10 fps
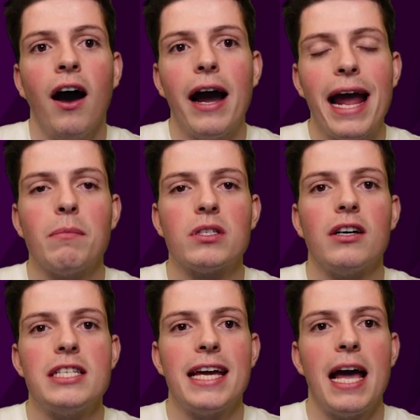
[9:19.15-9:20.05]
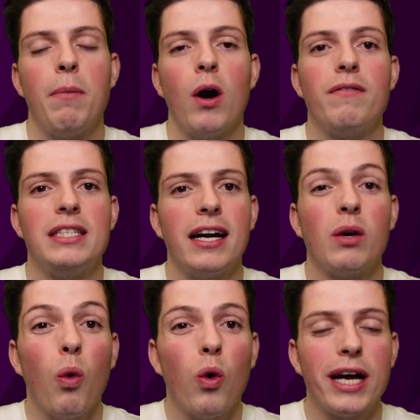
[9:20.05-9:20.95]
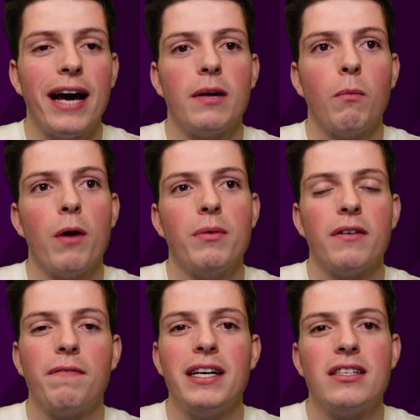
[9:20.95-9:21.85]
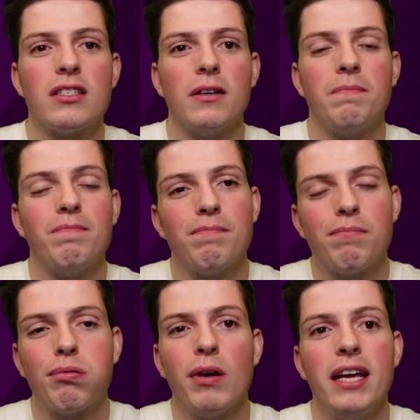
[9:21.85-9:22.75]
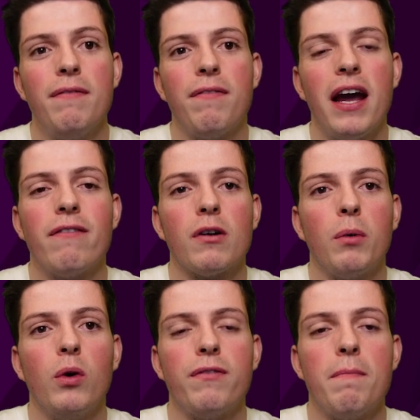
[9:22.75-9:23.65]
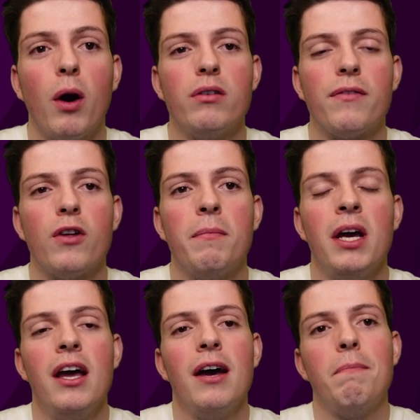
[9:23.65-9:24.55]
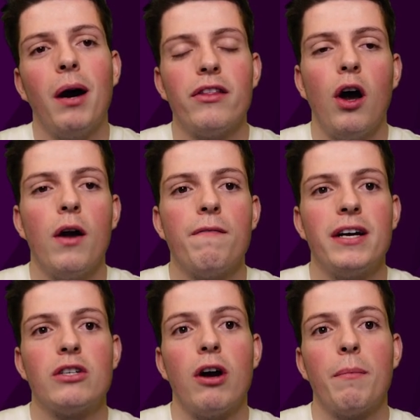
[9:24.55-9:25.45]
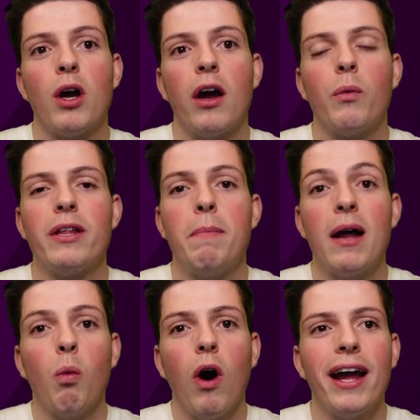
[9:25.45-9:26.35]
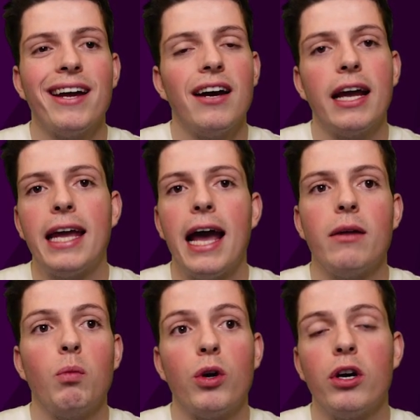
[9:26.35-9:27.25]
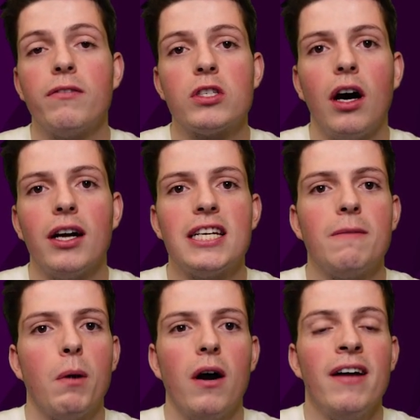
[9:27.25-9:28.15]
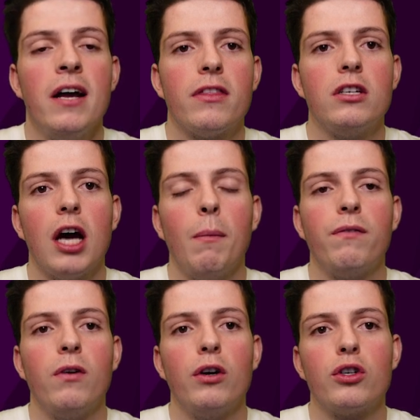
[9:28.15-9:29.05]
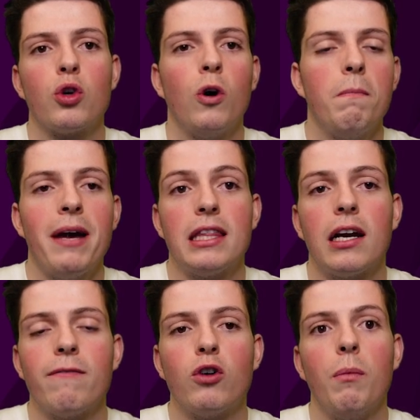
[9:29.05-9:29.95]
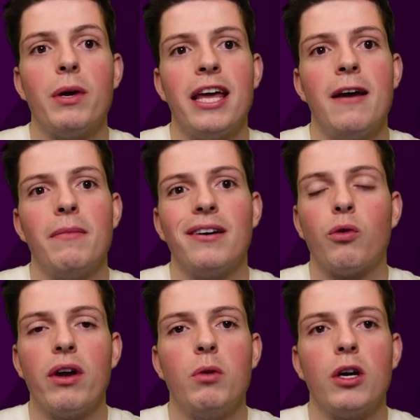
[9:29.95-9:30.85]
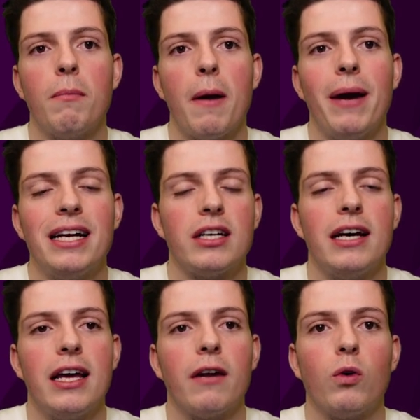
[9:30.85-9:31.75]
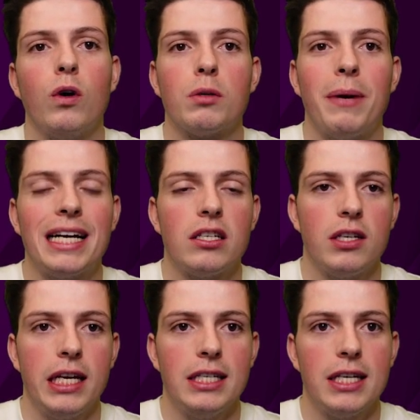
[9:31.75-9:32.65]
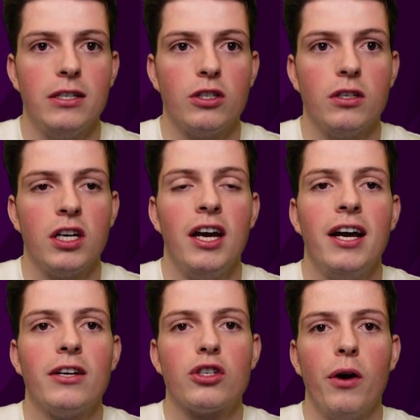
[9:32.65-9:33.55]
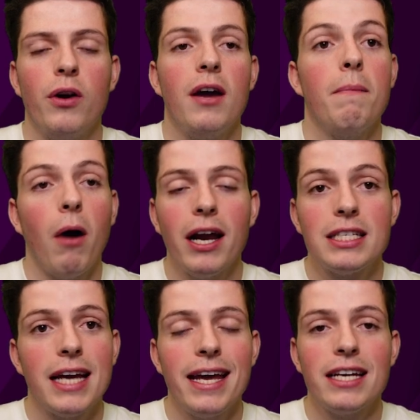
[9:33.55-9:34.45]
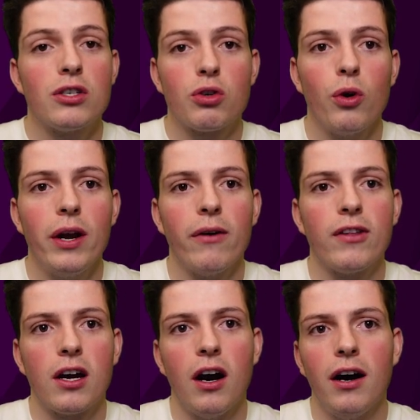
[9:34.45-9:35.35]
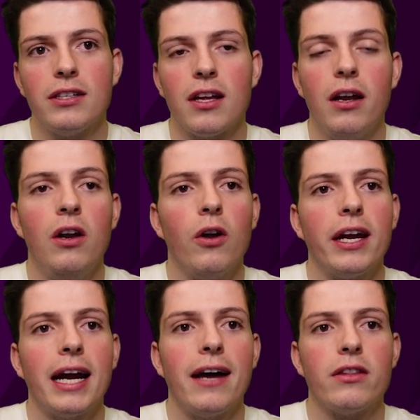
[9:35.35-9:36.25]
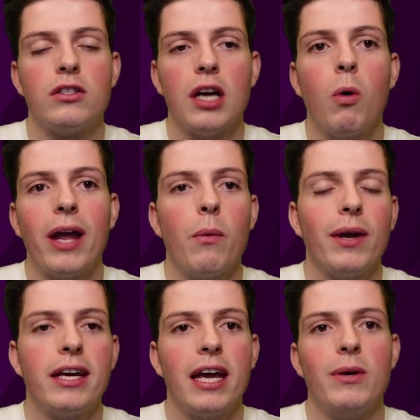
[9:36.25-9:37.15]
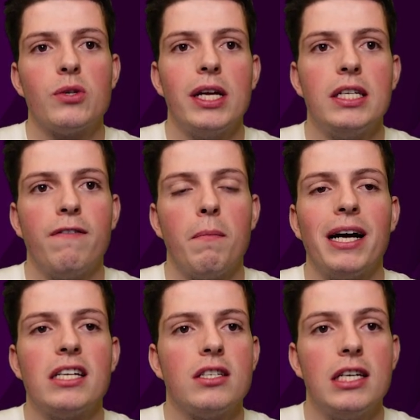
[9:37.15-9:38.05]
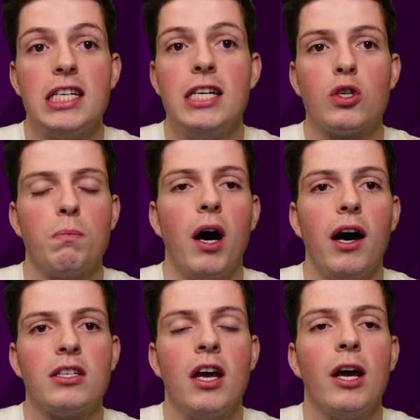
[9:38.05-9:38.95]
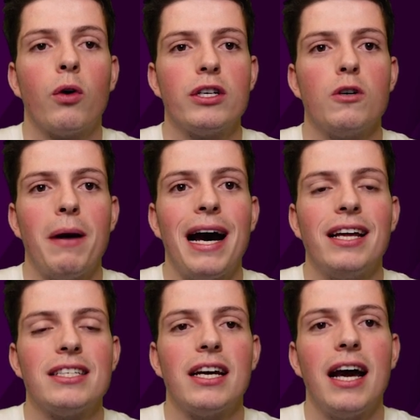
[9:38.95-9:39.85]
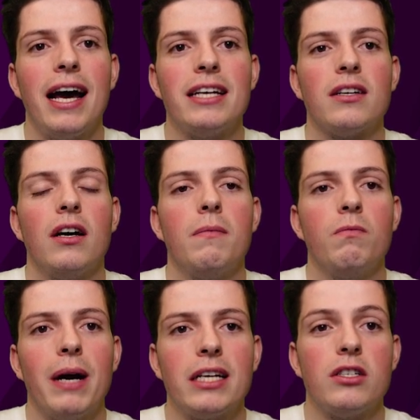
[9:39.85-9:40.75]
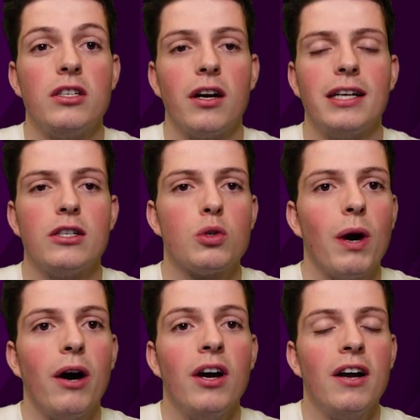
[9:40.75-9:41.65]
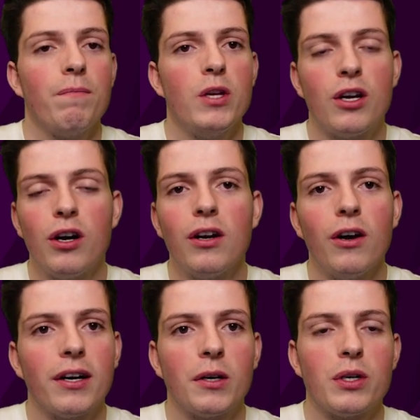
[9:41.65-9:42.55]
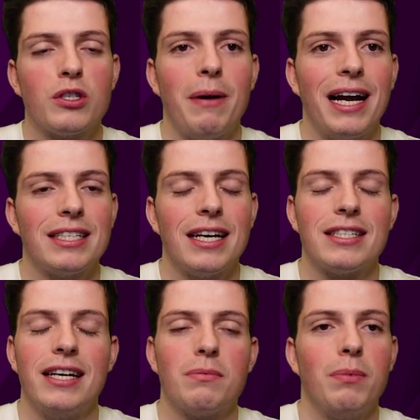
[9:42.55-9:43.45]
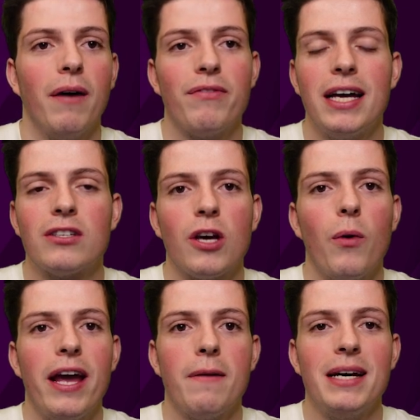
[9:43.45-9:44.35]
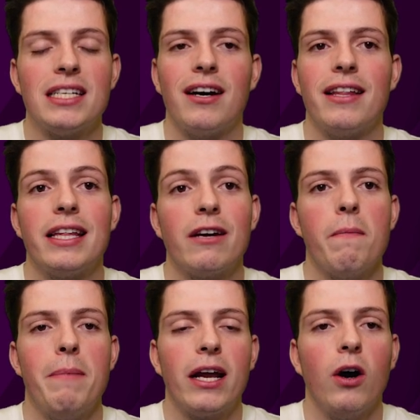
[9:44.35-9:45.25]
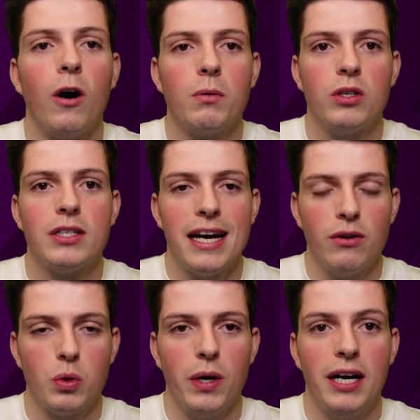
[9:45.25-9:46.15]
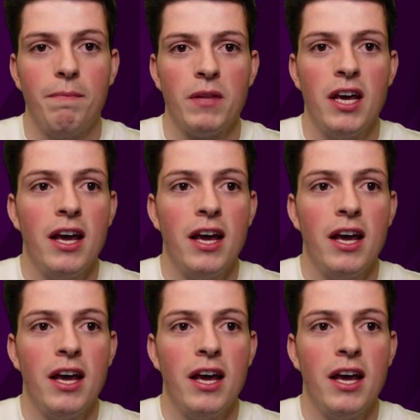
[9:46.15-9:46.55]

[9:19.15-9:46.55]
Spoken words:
I am starting Kepa over Danny Ward at the moment. The fixtures are pretty favourable for both of them, but the home fixture I'm going with, Ben White, again, could have started, but the double for Luke Shaw meant that I've gone with him. Greenwood on my bench, and then of course Patterson is injured. So -8 is truly on the cards. Looking at the double game week in game week 20 for Manchester City, Spurs, Crystal Palace and Manchester United as well. You could look at Crystal Palace assets, but they're so hit and miss. I think there are better options elsewhere.